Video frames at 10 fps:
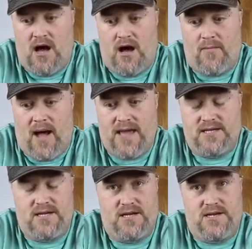I
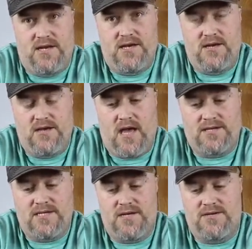did
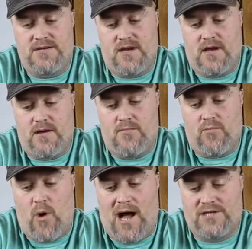
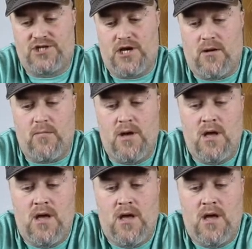watch him